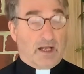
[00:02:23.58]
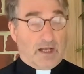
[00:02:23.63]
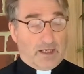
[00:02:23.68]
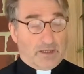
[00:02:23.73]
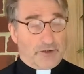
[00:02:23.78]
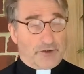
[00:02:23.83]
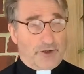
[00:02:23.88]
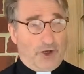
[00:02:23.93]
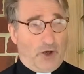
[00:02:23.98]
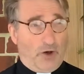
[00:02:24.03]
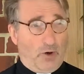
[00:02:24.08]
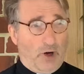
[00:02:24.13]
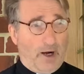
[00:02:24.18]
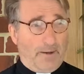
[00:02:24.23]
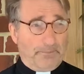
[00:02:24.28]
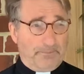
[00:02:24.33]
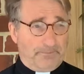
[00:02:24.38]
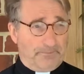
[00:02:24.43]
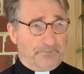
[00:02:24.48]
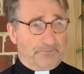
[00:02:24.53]

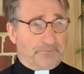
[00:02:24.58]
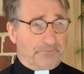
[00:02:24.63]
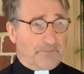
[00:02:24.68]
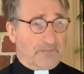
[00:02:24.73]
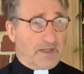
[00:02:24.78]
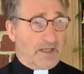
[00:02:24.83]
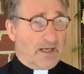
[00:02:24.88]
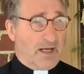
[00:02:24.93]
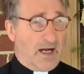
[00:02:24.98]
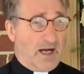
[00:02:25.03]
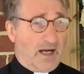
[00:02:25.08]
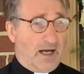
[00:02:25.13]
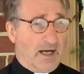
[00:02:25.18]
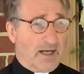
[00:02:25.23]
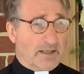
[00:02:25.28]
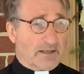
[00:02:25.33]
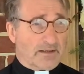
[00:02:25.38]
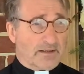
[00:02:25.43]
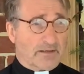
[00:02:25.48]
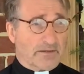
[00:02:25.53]
So
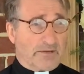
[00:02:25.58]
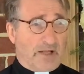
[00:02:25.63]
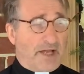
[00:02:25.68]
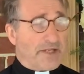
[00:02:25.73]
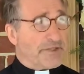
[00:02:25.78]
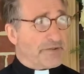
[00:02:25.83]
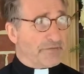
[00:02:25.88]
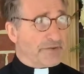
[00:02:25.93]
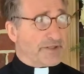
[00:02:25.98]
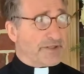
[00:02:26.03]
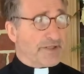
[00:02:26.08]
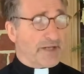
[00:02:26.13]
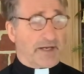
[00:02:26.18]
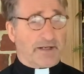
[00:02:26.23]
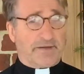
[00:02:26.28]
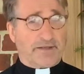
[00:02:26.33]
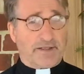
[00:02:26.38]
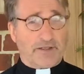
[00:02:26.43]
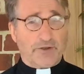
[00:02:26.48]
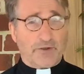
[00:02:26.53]
lots of
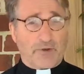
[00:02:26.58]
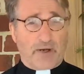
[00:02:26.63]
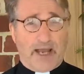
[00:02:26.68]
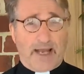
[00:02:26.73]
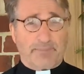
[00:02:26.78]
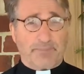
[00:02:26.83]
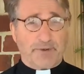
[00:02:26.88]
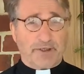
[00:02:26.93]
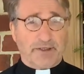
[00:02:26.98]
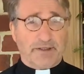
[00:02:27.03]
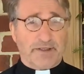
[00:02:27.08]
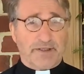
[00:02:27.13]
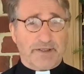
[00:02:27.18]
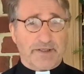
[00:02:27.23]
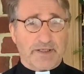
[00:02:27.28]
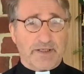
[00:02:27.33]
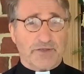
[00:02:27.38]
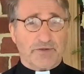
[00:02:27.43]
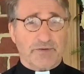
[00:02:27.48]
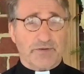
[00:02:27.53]
exciting things are happening this
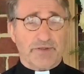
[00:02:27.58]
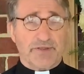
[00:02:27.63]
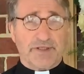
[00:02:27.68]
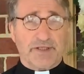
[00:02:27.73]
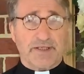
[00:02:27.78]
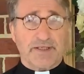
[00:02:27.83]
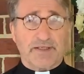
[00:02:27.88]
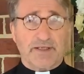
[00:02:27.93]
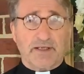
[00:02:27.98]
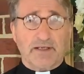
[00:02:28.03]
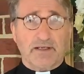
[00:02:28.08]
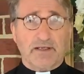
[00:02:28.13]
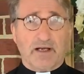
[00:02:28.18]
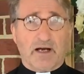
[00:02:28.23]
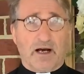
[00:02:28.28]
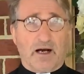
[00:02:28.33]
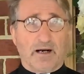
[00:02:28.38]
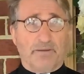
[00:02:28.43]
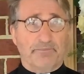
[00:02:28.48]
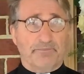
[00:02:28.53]
Easter season.
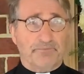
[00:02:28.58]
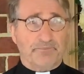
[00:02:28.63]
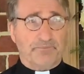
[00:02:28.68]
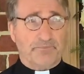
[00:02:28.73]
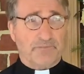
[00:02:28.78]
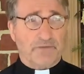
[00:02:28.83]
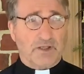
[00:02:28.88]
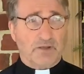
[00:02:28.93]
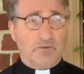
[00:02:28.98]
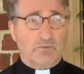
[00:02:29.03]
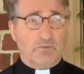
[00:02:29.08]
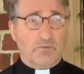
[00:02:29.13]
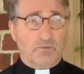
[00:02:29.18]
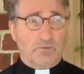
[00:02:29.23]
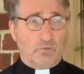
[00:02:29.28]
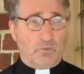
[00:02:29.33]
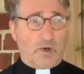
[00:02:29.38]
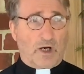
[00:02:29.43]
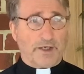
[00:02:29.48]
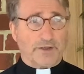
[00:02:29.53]

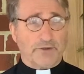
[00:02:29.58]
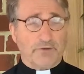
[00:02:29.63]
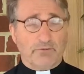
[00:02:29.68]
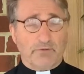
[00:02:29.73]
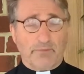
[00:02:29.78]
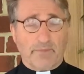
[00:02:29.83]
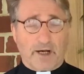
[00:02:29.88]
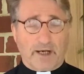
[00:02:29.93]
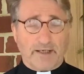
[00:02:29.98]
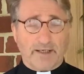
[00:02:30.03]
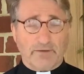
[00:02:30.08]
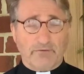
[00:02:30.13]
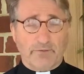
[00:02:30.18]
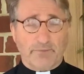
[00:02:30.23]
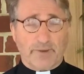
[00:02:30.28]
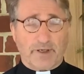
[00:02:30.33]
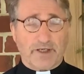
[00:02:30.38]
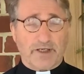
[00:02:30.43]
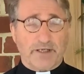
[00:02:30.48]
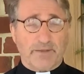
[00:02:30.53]
Want to remind
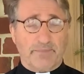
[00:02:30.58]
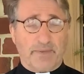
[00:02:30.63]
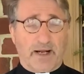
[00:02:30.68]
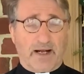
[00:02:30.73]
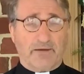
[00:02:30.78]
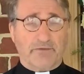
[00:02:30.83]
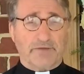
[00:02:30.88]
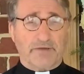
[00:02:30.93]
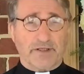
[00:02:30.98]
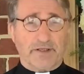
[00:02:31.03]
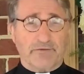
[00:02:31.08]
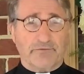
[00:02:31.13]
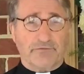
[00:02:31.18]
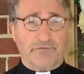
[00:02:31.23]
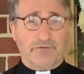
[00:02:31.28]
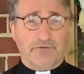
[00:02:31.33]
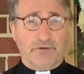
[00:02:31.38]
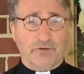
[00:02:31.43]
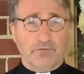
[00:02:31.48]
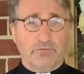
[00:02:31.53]
everybody about the
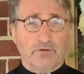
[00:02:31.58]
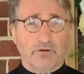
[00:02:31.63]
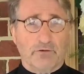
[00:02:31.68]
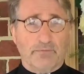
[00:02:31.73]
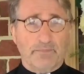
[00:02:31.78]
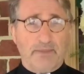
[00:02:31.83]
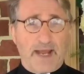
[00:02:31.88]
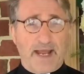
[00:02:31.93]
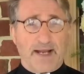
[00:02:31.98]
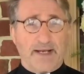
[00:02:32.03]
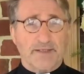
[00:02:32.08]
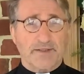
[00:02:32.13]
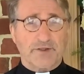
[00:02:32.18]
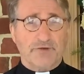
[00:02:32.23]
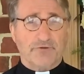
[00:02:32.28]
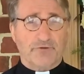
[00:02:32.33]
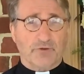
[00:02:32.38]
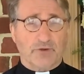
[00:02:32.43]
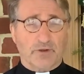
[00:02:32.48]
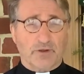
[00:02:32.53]
funeral mass
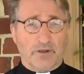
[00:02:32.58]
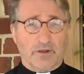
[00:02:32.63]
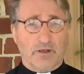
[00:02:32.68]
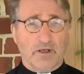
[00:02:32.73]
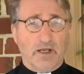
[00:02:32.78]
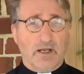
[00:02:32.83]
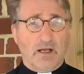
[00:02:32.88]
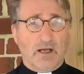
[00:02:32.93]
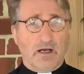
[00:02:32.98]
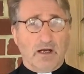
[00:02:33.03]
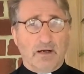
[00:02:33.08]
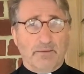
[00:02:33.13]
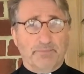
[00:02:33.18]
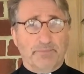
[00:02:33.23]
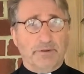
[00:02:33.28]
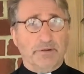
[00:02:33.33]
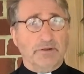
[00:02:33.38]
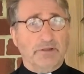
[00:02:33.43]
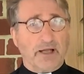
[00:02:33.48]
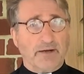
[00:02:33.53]
for
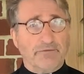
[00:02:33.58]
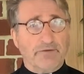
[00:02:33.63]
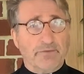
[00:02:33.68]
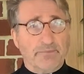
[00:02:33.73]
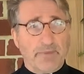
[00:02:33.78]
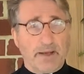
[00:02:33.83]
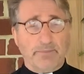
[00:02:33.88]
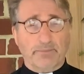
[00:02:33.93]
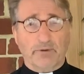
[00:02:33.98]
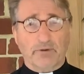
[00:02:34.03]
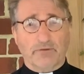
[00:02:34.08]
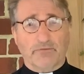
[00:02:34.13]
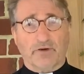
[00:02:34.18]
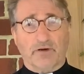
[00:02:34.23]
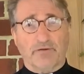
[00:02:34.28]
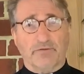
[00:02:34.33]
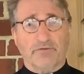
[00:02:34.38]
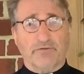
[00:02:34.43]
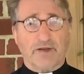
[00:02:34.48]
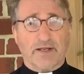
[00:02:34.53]
a beloved member of
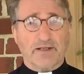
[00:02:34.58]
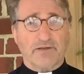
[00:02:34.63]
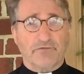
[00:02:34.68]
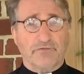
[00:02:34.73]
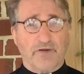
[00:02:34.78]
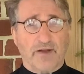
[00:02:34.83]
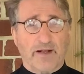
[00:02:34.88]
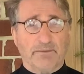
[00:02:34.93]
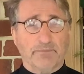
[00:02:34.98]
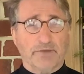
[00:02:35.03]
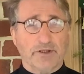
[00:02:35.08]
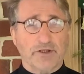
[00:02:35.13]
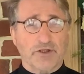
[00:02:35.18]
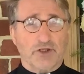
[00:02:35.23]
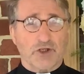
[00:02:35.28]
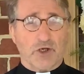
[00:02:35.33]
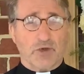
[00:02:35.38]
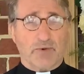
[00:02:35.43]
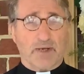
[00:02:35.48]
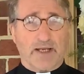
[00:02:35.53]
our faith family,
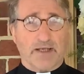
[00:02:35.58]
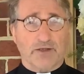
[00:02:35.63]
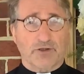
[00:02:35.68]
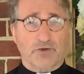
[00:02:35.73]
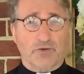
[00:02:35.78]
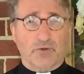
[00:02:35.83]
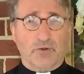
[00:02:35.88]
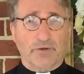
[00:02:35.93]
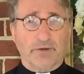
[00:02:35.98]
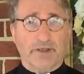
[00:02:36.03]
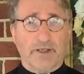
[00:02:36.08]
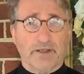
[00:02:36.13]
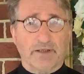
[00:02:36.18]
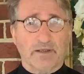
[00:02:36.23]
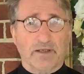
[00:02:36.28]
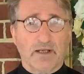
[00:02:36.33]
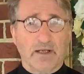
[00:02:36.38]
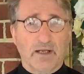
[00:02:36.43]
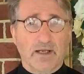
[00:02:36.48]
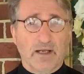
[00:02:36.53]
Joanne Dorgan,
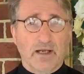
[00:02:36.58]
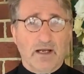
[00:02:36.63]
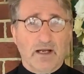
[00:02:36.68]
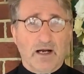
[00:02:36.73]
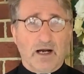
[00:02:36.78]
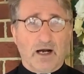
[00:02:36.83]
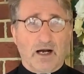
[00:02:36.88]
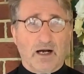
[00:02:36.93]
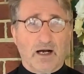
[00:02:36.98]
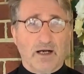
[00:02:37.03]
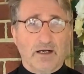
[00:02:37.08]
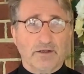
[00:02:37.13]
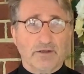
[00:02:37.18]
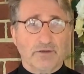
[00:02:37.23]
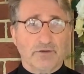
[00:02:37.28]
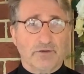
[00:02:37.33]
her